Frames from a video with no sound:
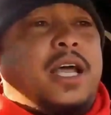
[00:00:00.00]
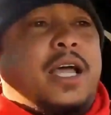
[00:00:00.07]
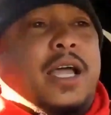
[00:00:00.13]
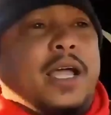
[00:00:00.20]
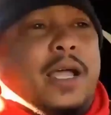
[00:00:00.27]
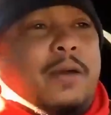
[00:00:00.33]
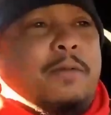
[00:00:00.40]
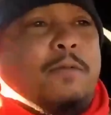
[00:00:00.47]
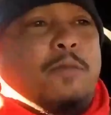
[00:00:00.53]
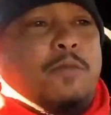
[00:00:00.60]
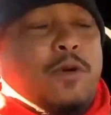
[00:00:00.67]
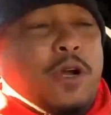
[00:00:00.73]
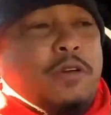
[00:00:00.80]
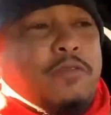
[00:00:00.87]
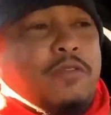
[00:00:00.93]
I had
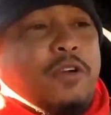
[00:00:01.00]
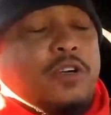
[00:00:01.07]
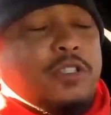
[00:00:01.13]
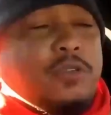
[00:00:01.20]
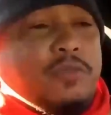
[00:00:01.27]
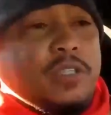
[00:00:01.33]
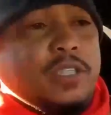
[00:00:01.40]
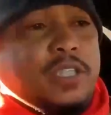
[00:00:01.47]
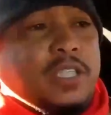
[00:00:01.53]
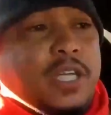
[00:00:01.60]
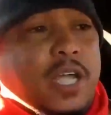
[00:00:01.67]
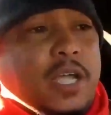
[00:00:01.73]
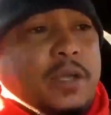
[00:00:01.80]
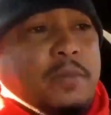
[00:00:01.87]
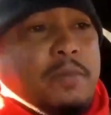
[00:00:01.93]
one version of the
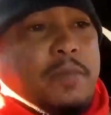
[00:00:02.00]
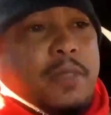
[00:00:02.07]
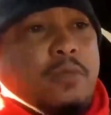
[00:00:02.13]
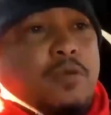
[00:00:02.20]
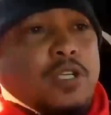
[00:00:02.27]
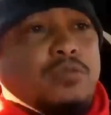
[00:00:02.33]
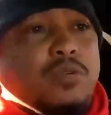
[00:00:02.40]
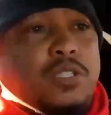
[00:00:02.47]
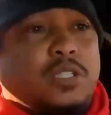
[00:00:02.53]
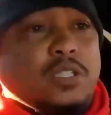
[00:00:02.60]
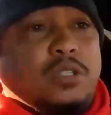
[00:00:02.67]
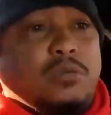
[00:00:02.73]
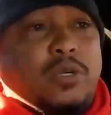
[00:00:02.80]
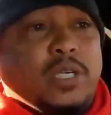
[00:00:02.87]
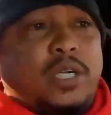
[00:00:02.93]
C8, which was a
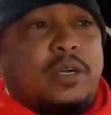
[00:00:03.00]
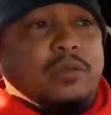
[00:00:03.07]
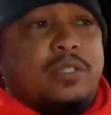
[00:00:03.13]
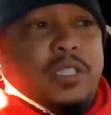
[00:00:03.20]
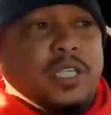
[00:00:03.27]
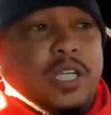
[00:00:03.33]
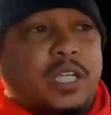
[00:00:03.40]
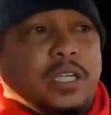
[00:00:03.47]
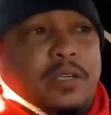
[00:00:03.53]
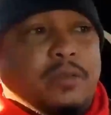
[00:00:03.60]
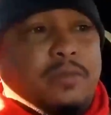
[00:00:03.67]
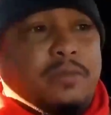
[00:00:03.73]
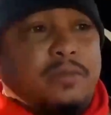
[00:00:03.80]
3LT,